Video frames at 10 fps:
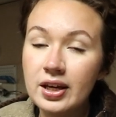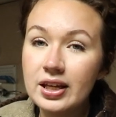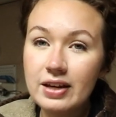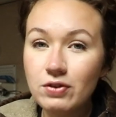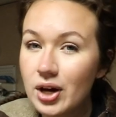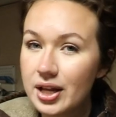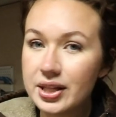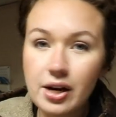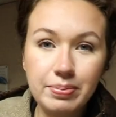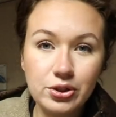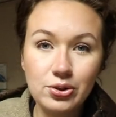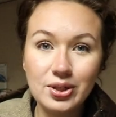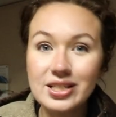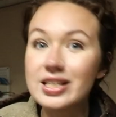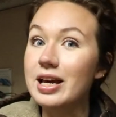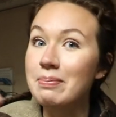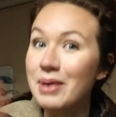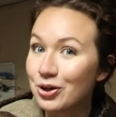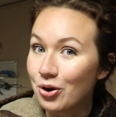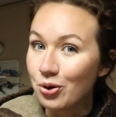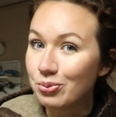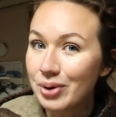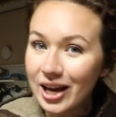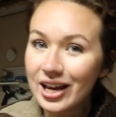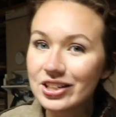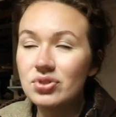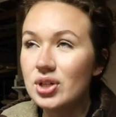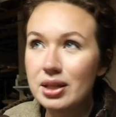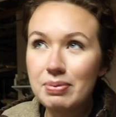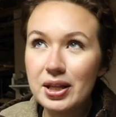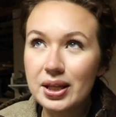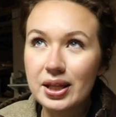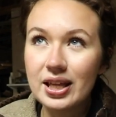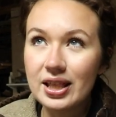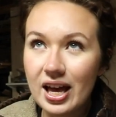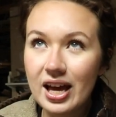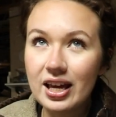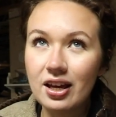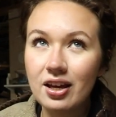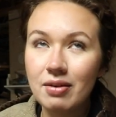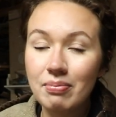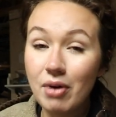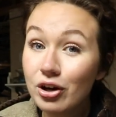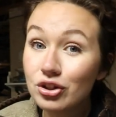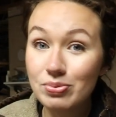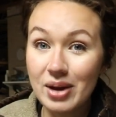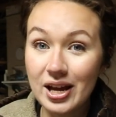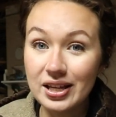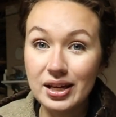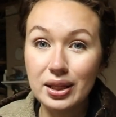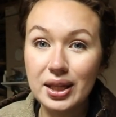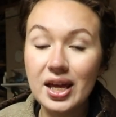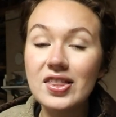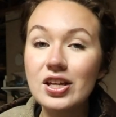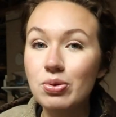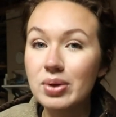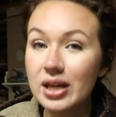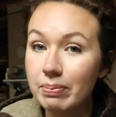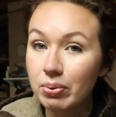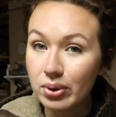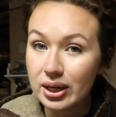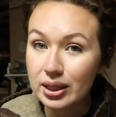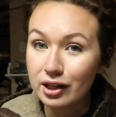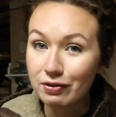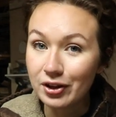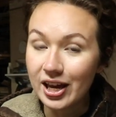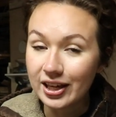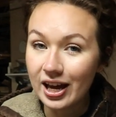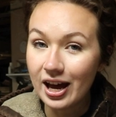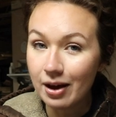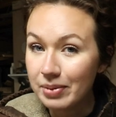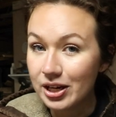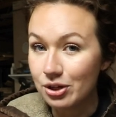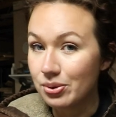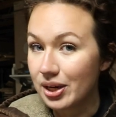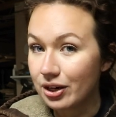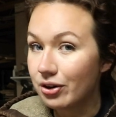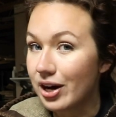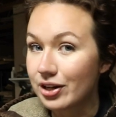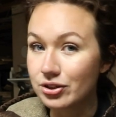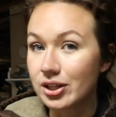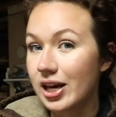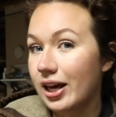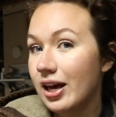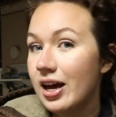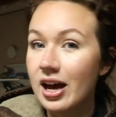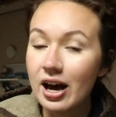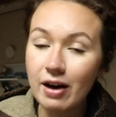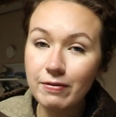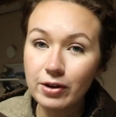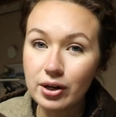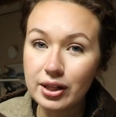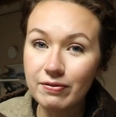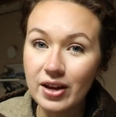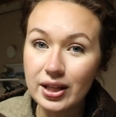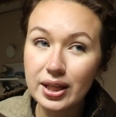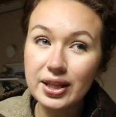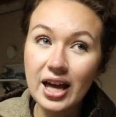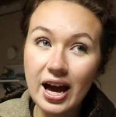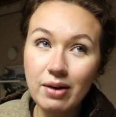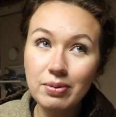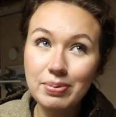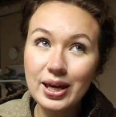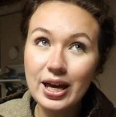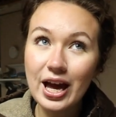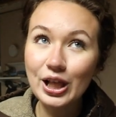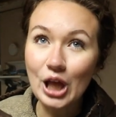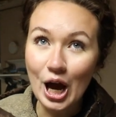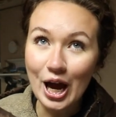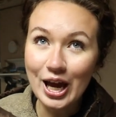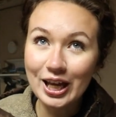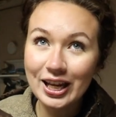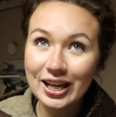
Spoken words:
give you guys the opportunity to like make your own bracket, just basically like March Madness, and then you would get points for like how many you get correct or like how far yours advances. That would be a lot